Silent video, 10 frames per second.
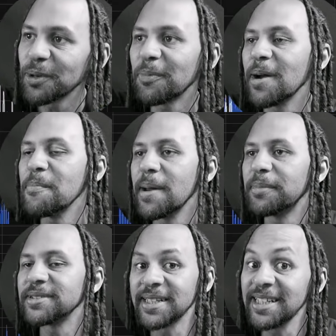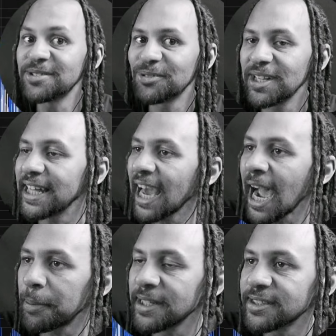one of my members, and he's really
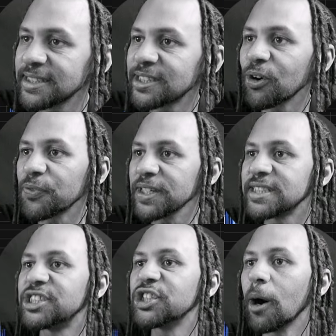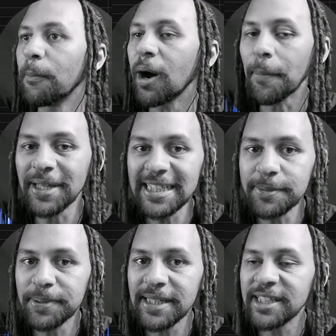happy because he's got this Jump Up
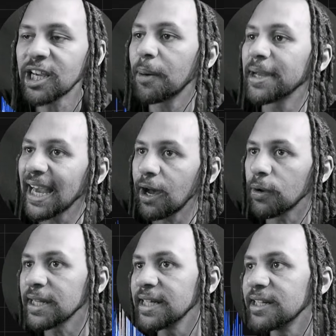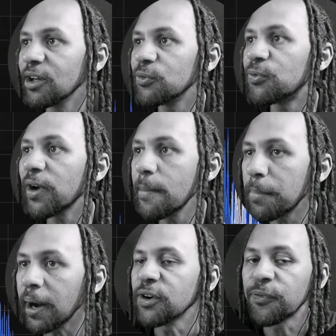EP coming out in
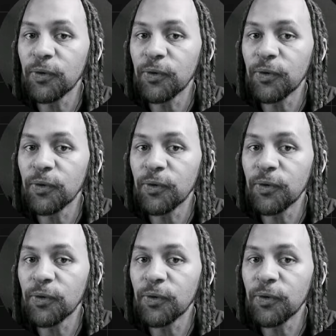November.